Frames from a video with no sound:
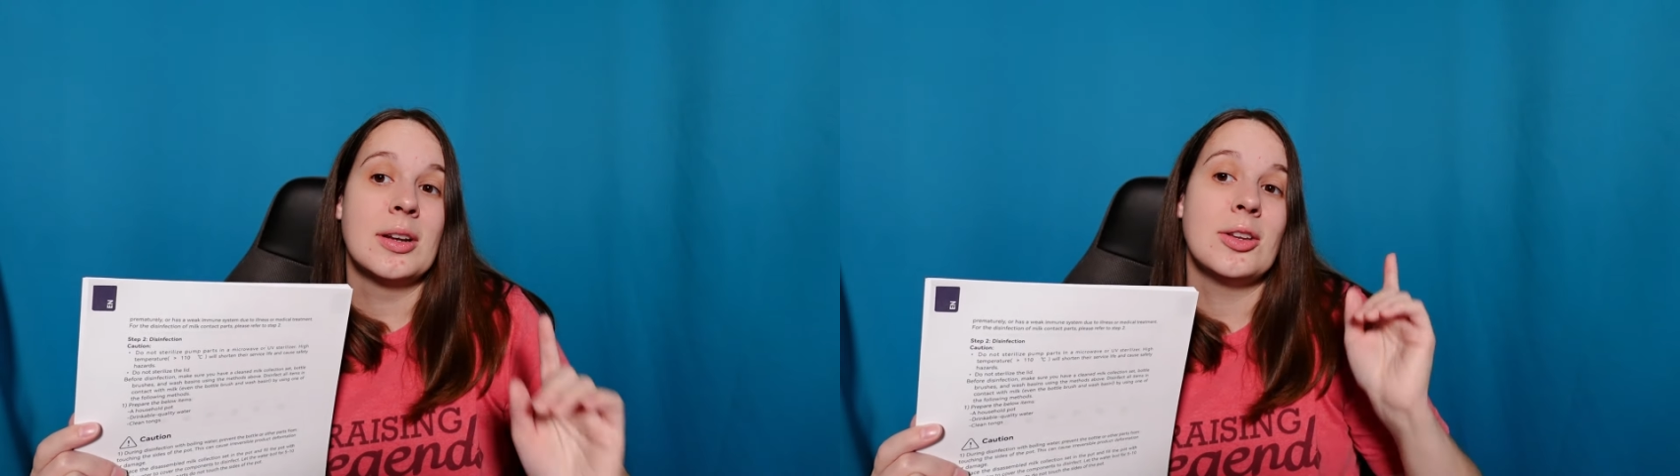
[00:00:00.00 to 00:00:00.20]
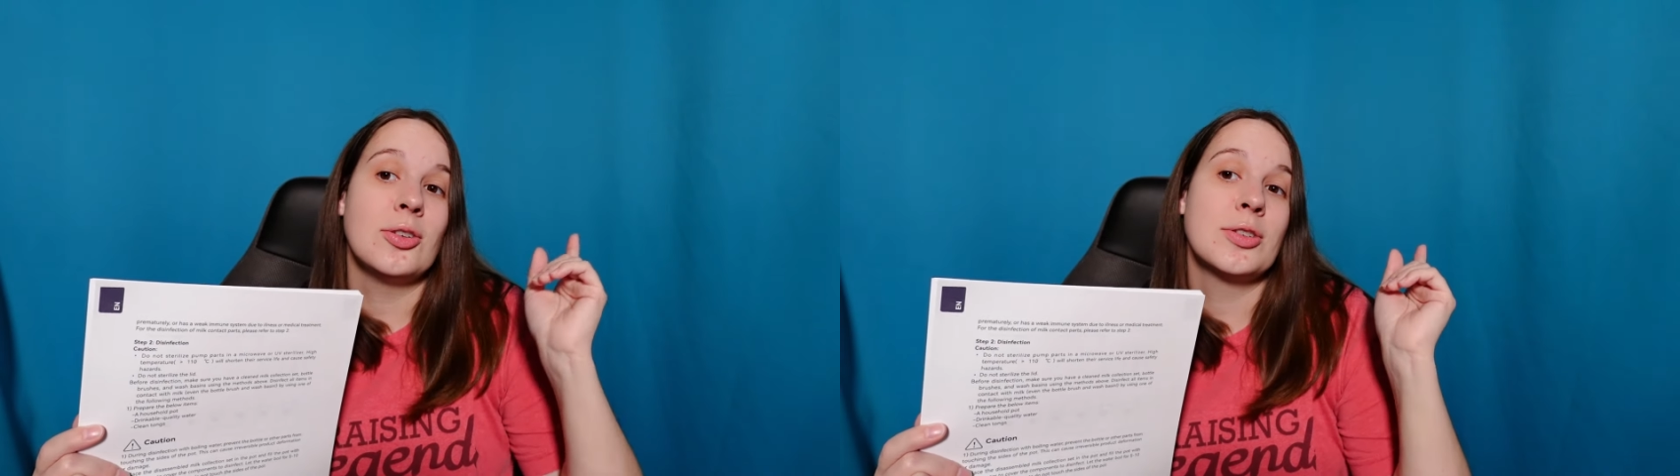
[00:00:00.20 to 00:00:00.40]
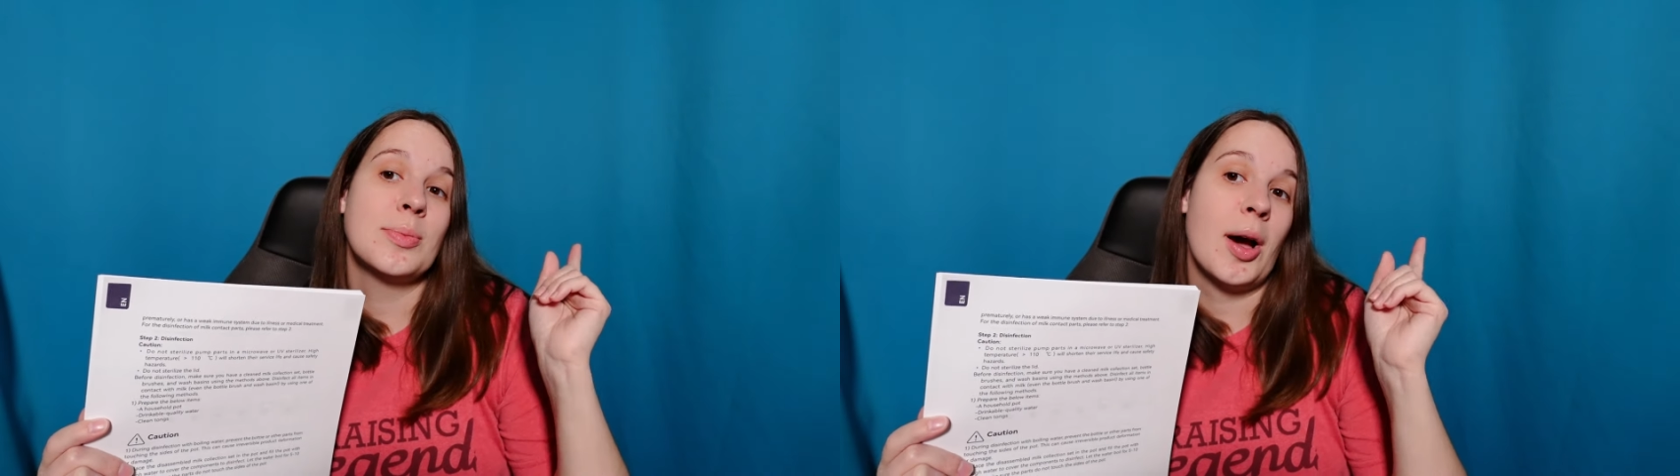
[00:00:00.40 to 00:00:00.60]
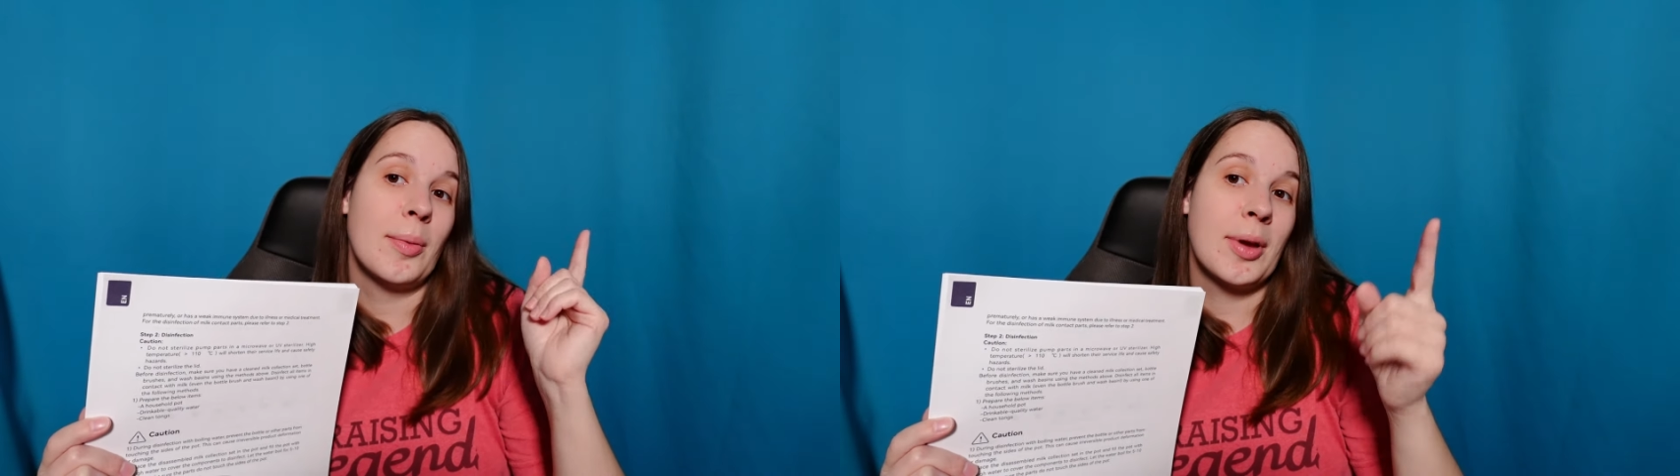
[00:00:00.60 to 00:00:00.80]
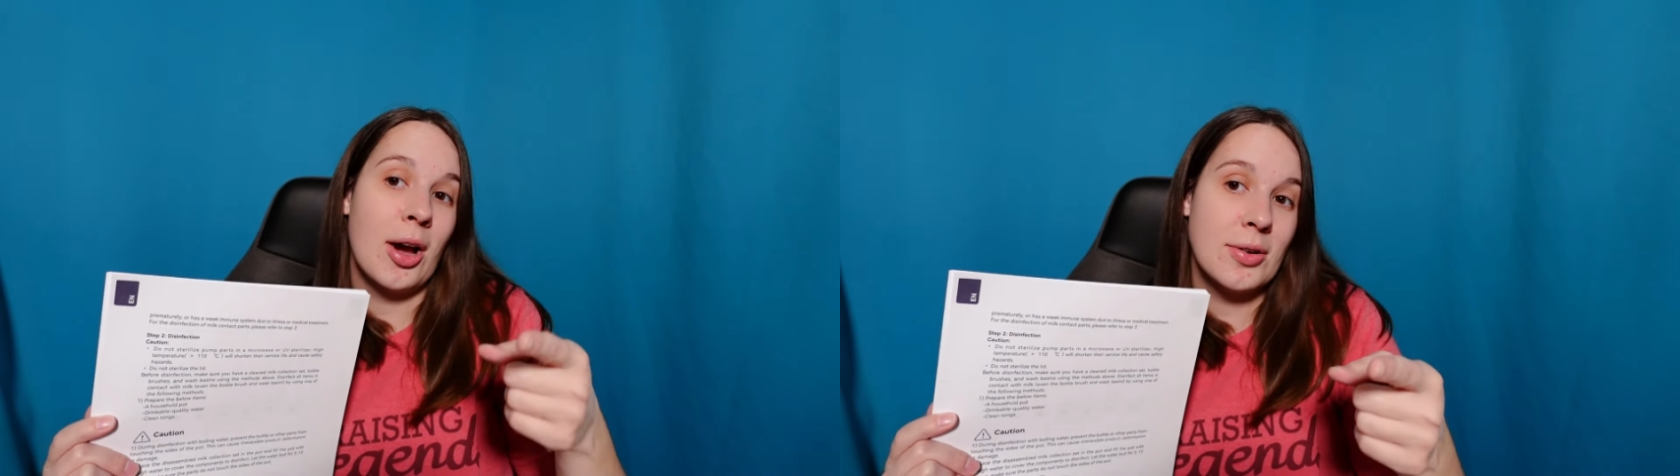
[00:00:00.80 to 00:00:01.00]
Use
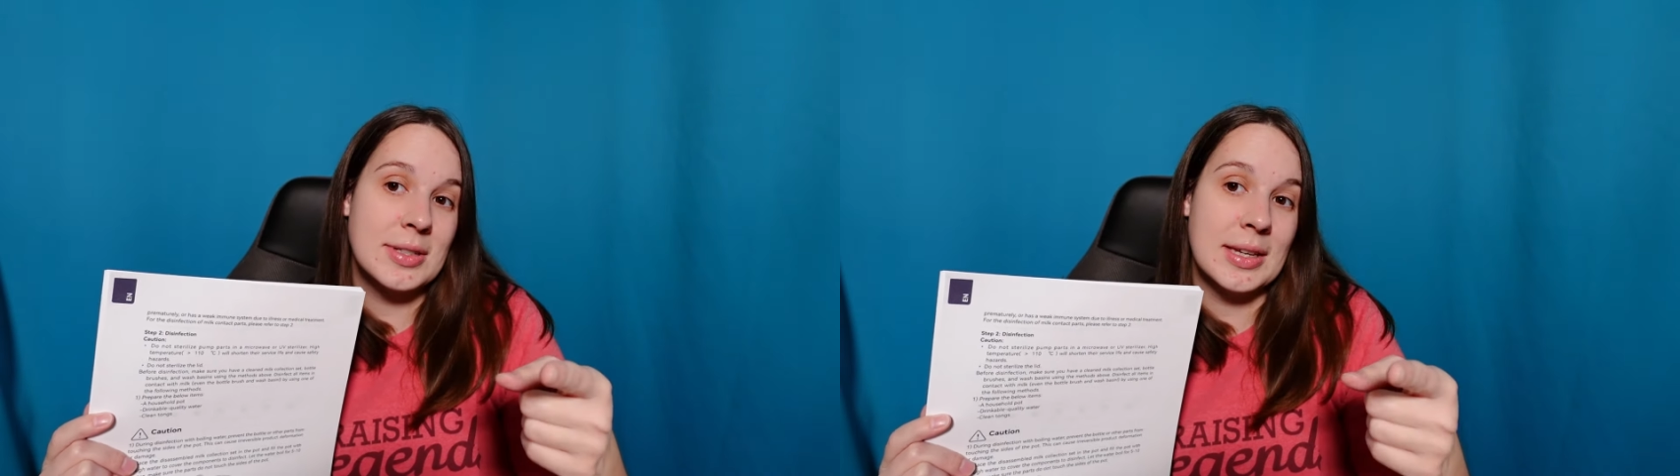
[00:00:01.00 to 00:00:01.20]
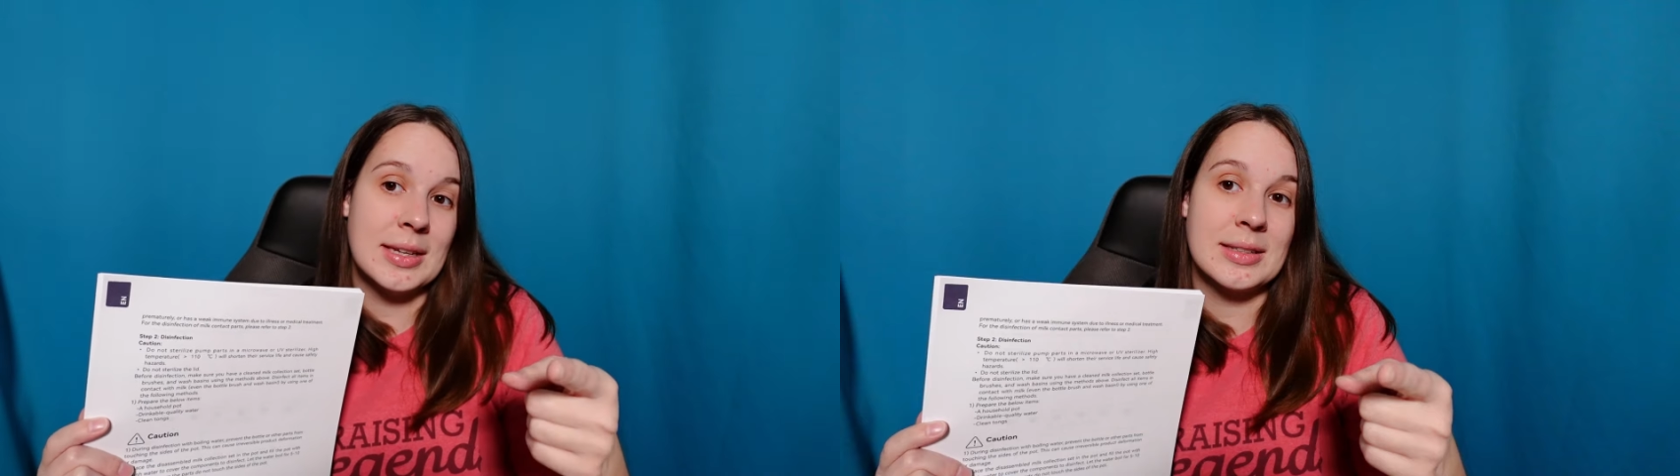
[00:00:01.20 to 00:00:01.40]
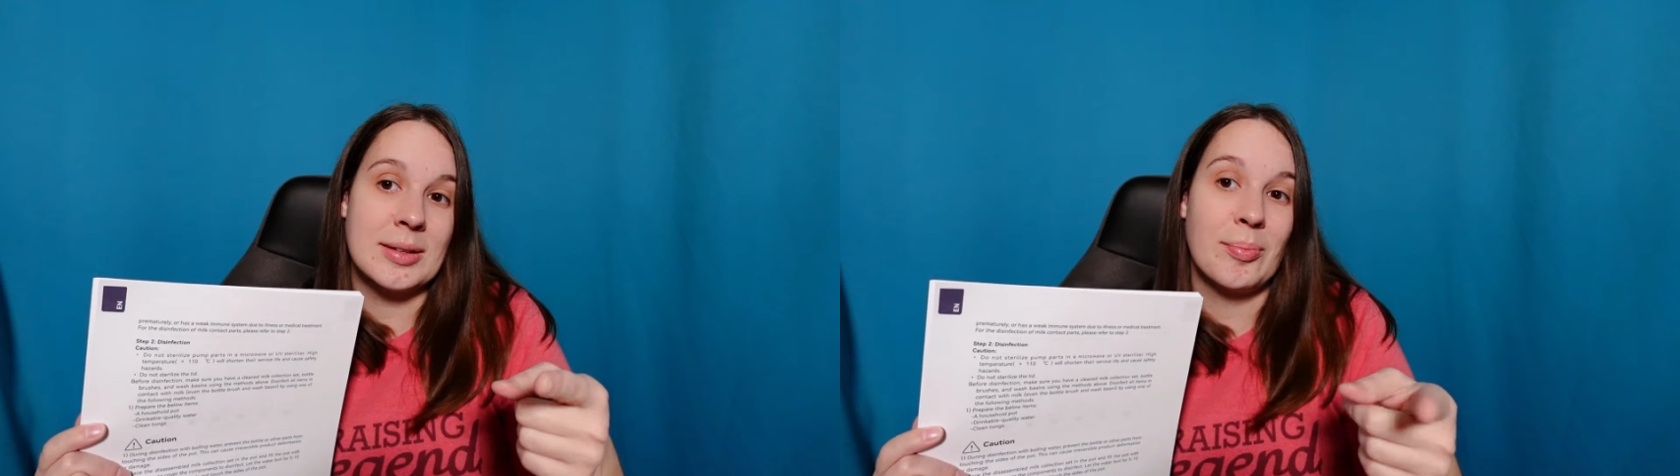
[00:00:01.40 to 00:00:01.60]
Momcozy's,